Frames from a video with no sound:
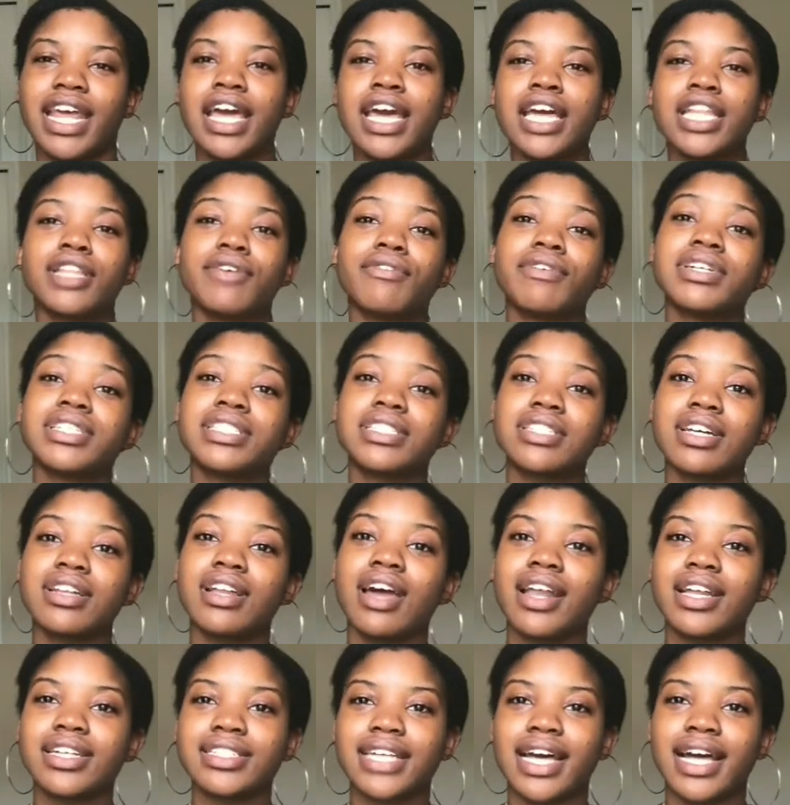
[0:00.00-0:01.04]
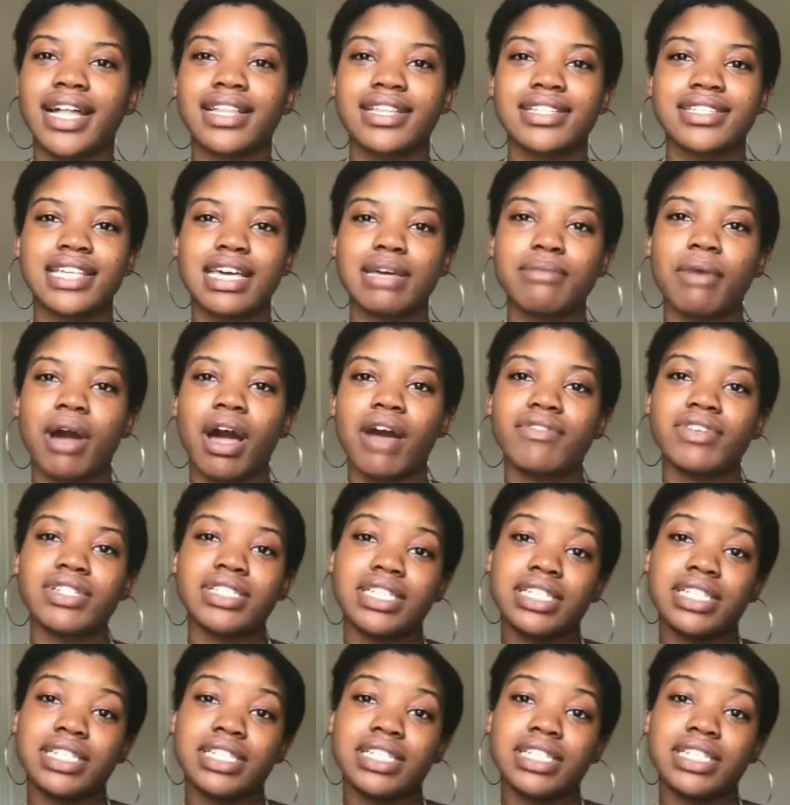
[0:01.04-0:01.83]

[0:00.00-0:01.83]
The reason they're not exactly the same, obviously,